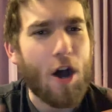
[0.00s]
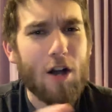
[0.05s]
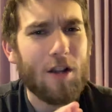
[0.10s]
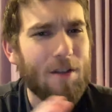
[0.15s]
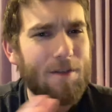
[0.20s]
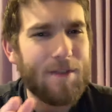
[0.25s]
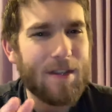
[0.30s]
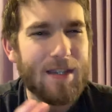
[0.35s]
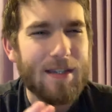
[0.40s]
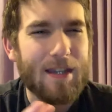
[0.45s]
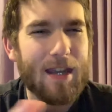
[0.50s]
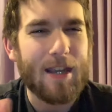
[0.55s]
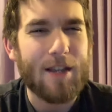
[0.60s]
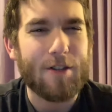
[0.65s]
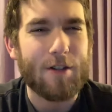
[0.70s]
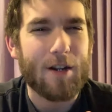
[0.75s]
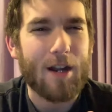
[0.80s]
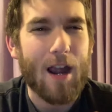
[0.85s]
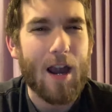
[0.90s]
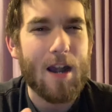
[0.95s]
all of these
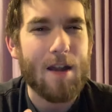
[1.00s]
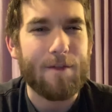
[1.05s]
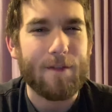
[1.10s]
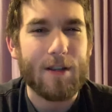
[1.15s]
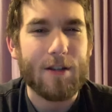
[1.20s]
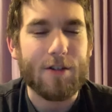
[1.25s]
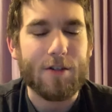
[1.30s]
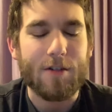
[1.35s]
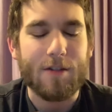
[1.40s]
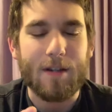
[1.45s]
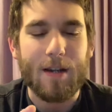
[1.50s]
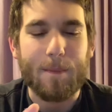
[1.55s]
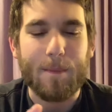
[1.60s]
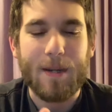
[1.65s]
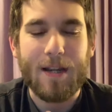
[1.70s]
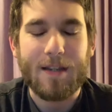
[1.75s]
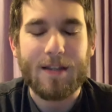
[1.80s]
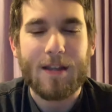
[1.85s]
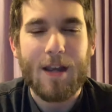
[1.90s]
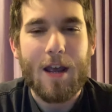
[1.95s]
kids are kind of interesting
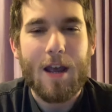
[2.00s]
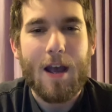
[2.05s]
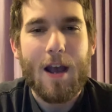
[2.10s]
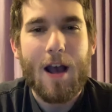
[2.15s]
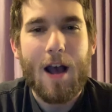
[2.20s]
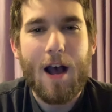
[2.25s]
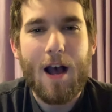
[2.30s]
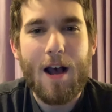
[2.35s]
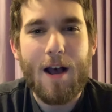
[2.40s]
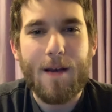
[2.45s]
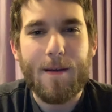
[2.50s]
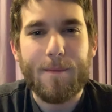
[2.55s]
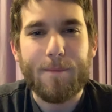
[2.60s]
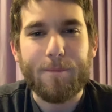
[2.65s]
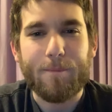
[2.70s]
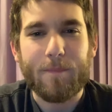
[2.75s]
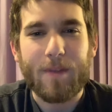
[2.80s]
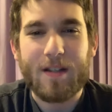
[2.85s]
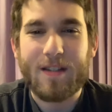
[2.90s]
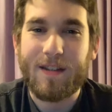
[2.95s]
because,
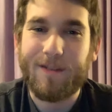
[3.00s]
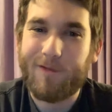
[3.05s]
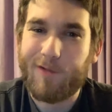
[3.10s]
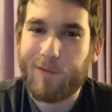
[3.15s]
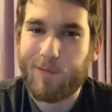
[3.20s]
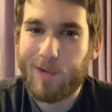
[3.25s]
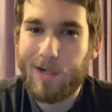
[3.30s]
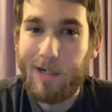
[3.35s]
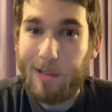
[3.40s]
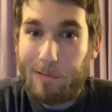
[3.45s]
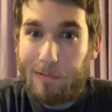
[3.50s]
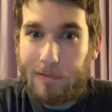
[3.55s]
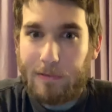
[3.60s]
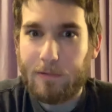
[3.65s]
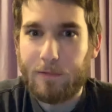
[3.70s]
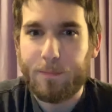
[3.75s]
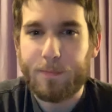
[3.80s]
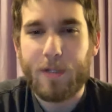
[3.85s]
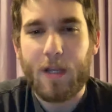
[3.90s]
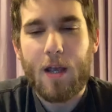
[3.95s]
um, except for Ro,
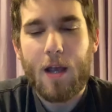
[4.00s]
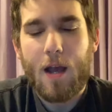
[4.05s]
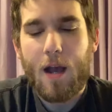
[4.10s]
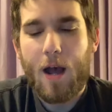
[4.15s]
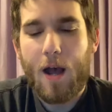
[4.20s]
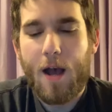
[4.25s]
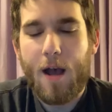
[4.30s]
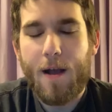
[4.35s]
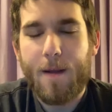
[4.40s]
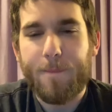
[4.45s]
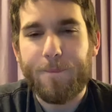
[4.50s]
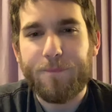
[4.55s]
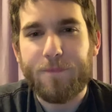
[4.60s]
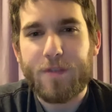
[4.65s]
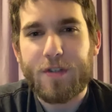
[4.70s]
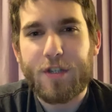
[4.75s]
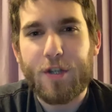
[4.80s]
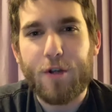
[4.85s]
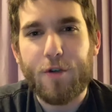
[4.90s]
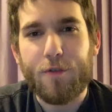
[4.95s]
oops. Um,
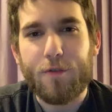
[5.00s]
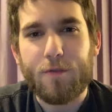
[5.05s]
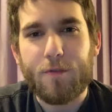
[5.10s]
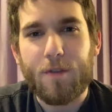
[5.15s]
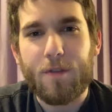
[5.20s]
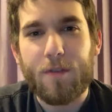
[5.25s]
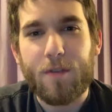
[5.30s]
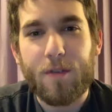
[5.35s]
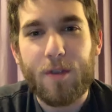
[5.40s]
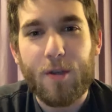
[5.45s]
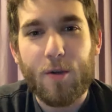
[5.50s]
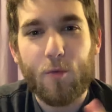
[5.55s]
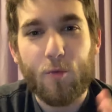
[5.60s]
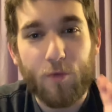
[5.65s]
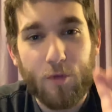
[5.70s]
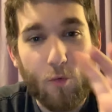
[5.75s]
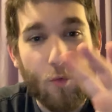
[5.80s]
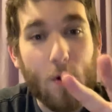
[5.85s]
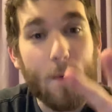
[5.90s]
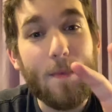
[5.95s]
so the,
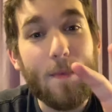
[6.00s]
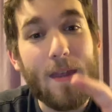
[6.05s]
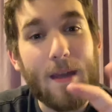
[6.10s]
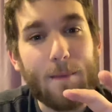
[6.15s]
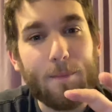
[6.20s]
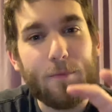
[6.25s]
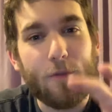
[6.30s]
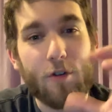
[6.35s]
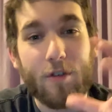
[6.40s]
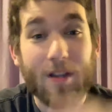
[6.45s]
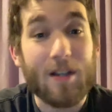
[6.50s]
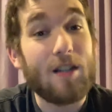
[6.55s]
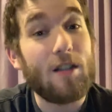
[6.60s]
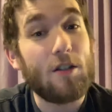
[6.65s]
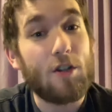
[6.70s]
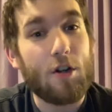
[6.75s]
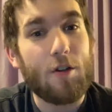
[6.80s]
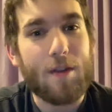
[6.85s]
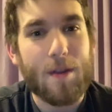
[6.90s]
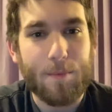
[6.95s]
the woman that, or the little
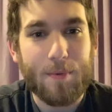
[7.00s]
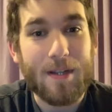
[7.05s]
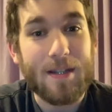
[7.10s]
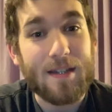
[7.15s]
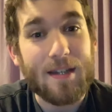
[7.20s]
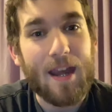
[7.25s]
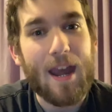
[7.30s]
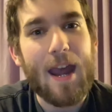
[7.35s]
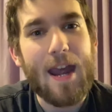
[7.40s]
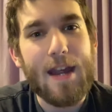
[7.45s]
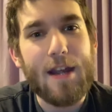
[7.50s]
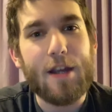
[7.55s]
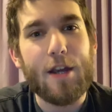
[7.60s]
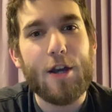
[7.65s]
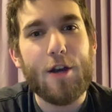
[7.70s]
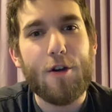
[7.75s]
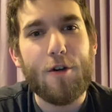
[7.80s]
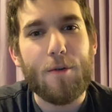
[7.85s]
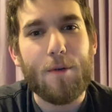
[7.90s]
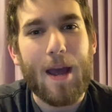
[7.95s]
girl that plays
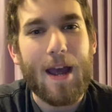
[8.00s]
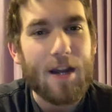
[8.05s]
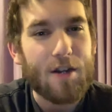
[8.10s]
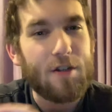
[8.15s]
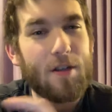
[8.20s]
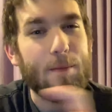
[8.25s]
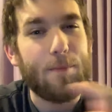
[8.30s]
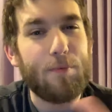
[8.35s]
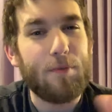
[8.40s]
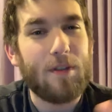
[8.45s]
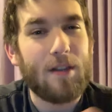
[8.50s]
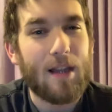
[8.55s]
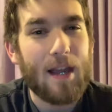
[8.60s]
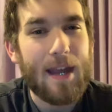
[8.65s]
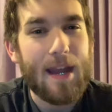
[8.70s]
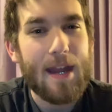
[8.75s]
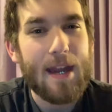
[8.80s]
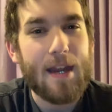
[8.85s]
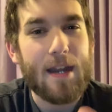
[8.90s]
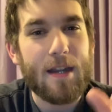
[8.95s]
Keiko actually
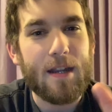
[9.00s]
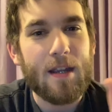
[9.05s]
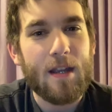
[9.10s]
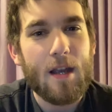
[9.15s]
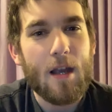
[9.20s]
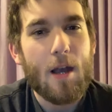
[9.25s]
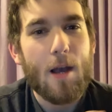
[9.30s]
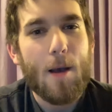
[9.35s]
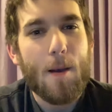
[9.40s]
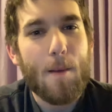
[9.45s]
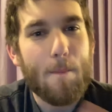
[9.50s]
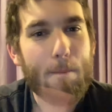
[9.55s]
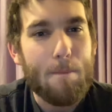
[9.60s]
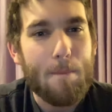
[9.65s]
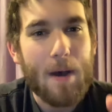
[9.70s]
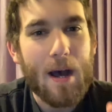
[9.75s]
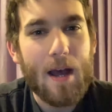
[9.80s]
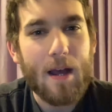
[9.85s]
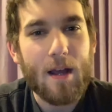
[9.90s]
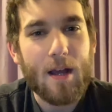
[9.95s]
played
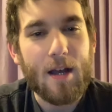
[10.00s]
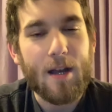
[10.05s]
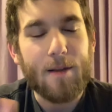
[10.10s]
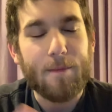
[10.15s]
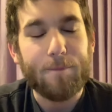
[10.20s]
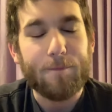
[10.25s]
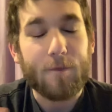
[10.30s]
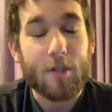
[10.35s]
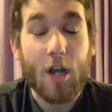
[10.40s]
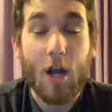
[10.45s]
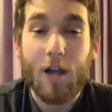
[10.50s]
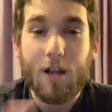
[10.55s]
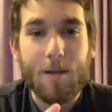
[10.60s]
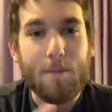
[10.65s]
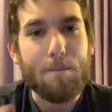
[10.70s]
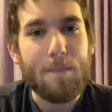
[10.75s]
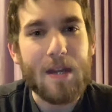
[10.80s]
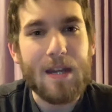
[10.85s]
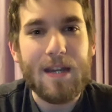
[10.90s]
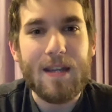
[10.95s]
my, um,
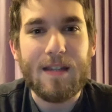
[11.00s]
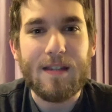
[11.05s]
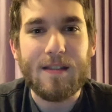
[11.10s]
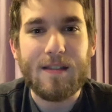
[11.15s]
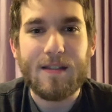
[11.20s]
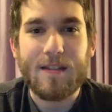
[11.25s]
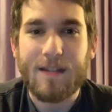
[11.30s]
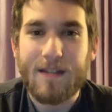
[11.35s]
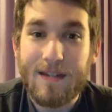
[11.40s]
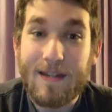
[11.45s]
Colomini's